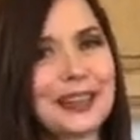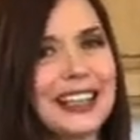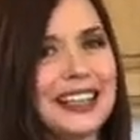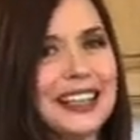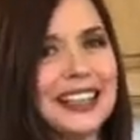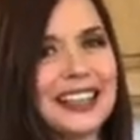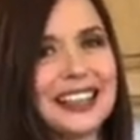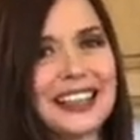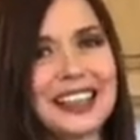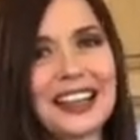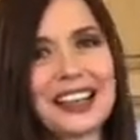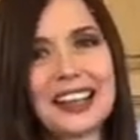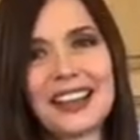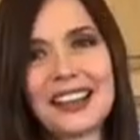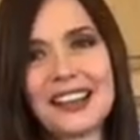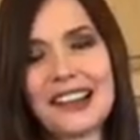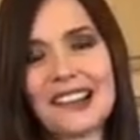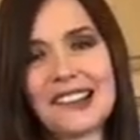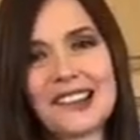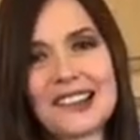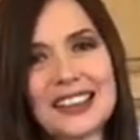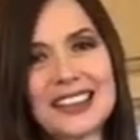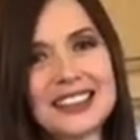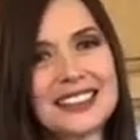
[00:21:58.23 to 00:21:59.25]
just a
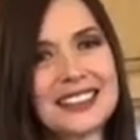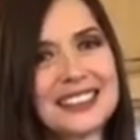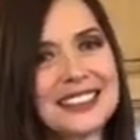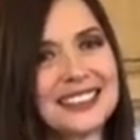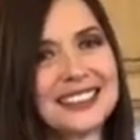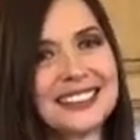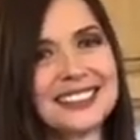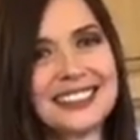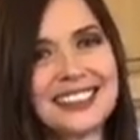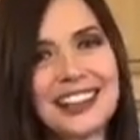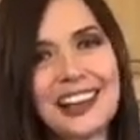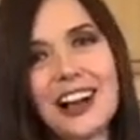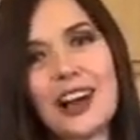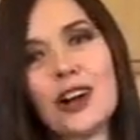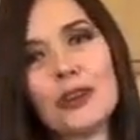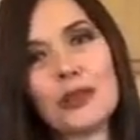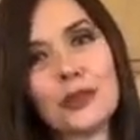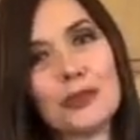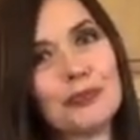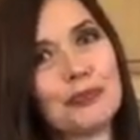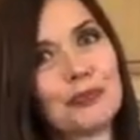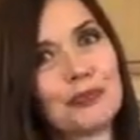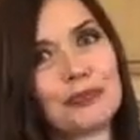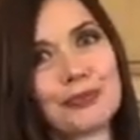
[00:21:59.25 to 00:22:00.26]
model, a role
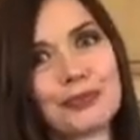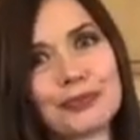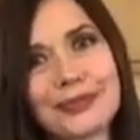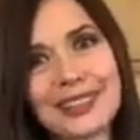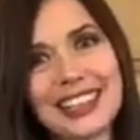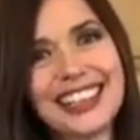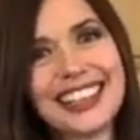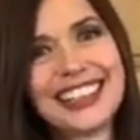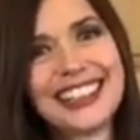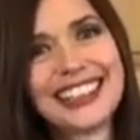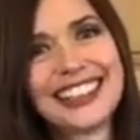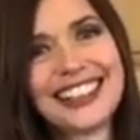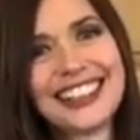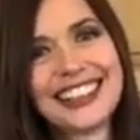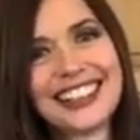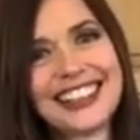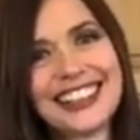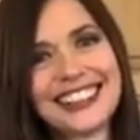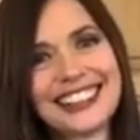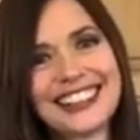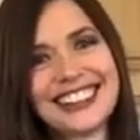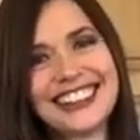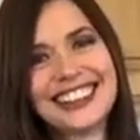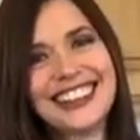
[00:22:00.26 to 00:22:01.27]
model and a
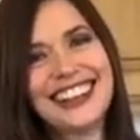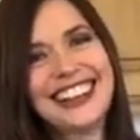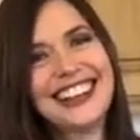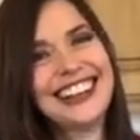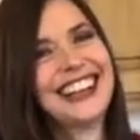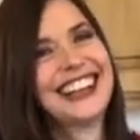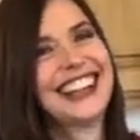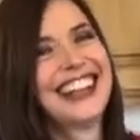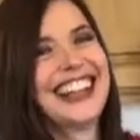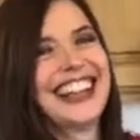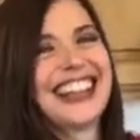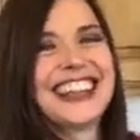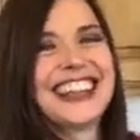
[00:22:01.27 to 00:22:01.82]
fashion model.